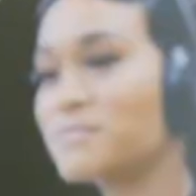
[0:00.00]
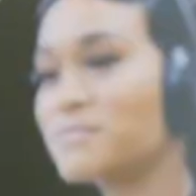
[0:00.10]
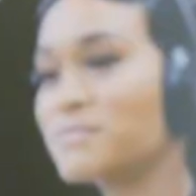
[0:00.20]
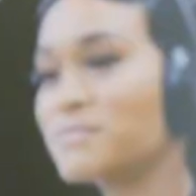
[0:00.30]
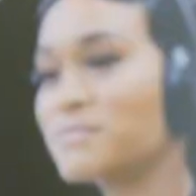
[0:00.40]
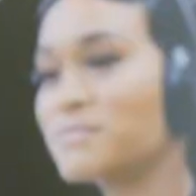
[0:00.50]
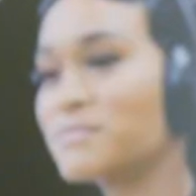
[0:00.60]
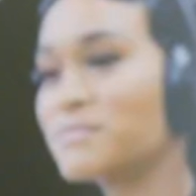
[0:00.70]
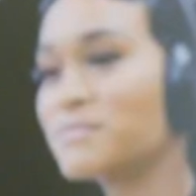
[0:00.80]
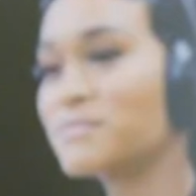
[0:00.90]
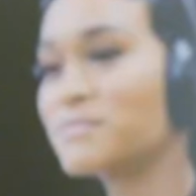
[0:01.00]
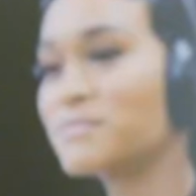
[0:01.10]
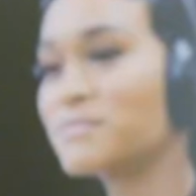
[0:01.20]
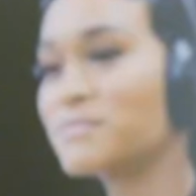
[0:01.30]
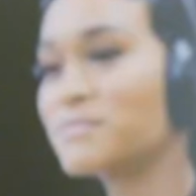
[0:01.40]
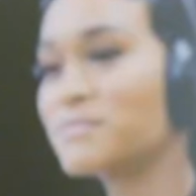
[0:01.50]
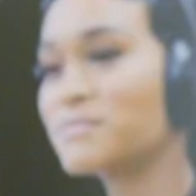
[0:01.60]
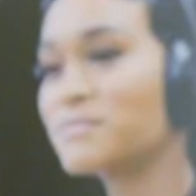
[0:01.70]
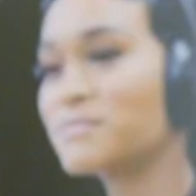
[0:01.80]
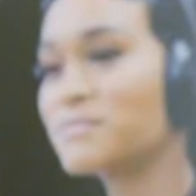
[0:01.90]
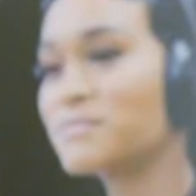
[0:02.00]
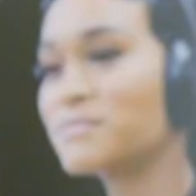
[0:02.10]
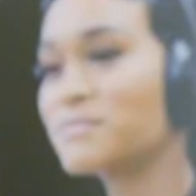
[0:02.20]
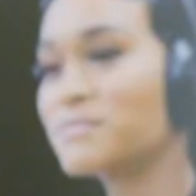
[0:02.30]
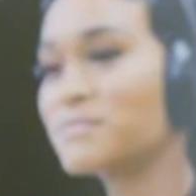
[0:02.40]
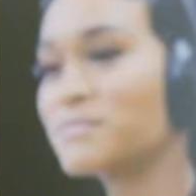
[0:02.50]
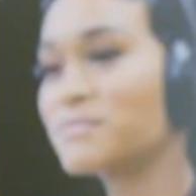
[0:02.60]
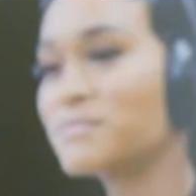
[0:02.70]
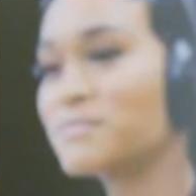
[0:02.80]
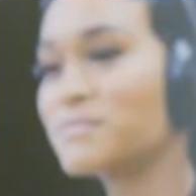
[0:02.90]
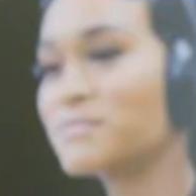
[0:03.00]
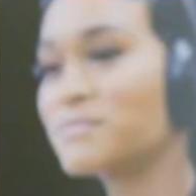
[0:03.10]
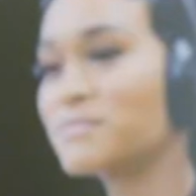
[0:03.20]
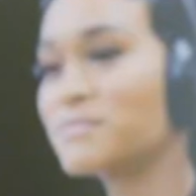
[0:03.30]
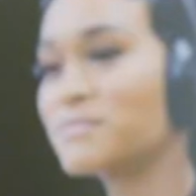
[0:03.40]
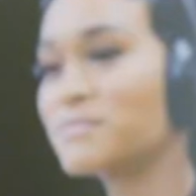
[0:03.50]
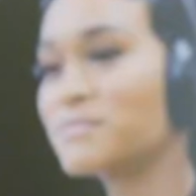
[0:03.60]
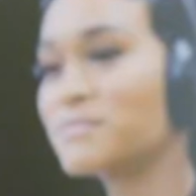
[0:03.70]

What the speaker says: The person shown says nothing.